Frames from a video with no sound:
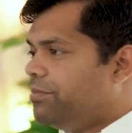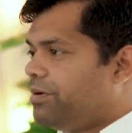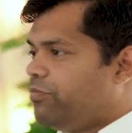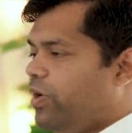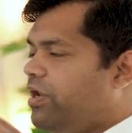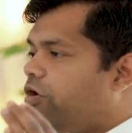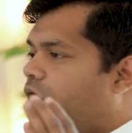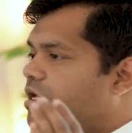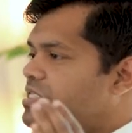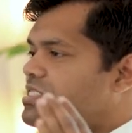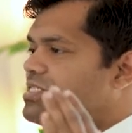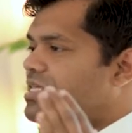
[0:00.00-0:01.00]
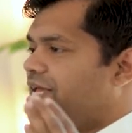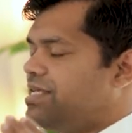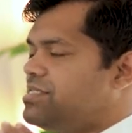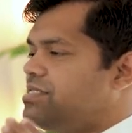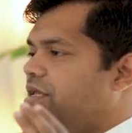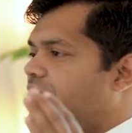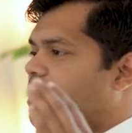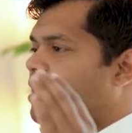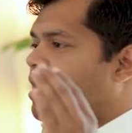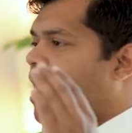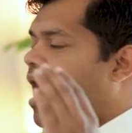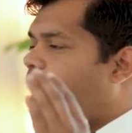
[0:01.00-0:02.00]
But when God says,
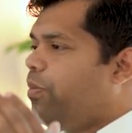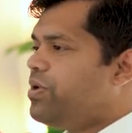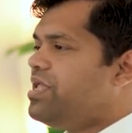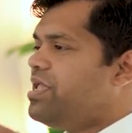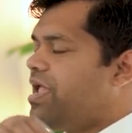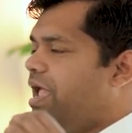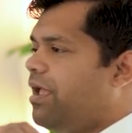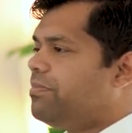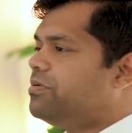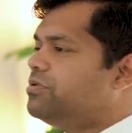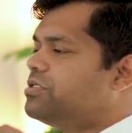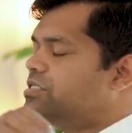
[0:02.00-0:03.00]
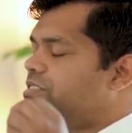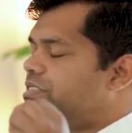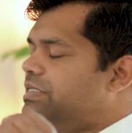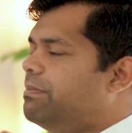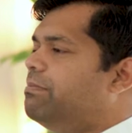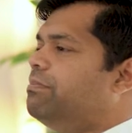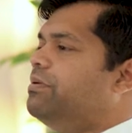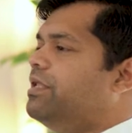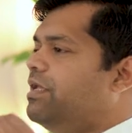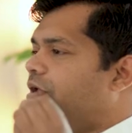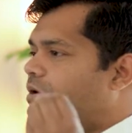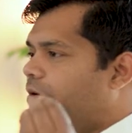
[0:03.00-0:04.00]
are we able to
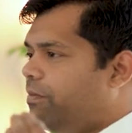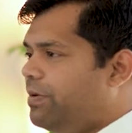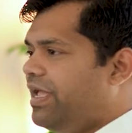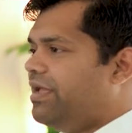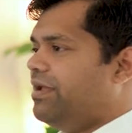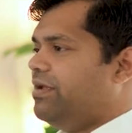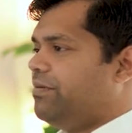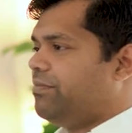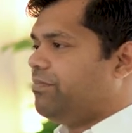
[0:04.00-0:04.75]
simply obey?